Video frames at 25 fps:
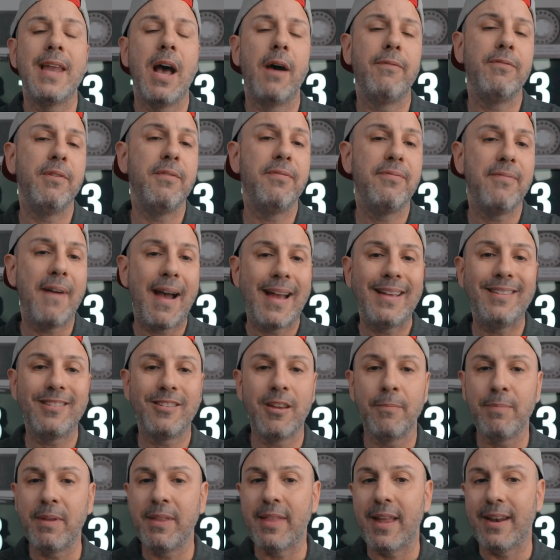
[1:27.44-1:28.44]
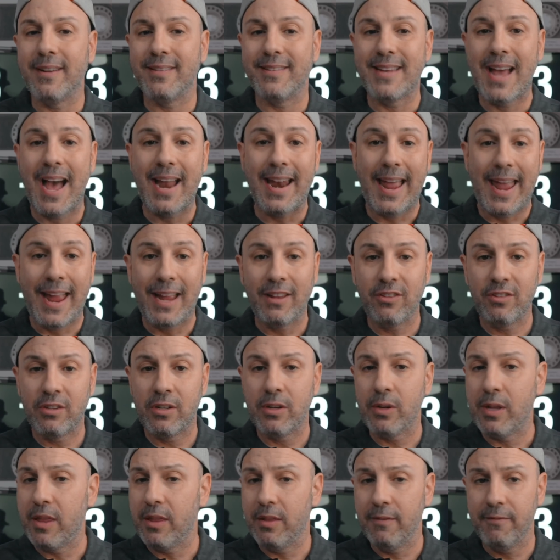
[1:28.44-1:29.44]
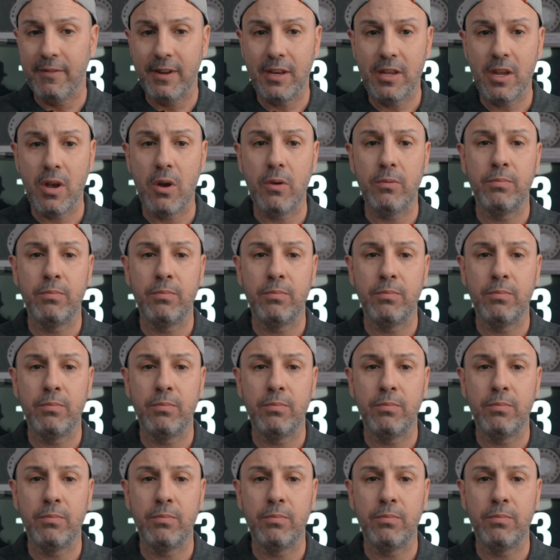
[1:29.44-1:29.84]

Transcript: if you find something that is not answered in the video,